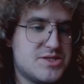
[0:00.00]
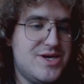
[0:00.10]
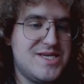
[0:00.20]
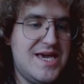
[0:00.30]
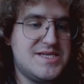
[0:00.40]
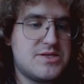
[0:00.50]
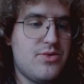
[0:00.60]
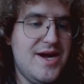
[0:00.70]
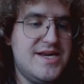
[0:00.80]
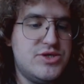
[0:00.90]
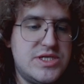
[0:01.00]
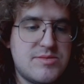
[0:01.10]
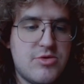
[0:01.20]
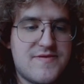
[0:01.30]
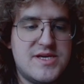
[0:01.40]
So it's quite an
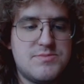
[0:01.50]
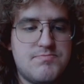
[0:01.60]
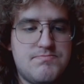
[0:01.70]
interesting move, and it's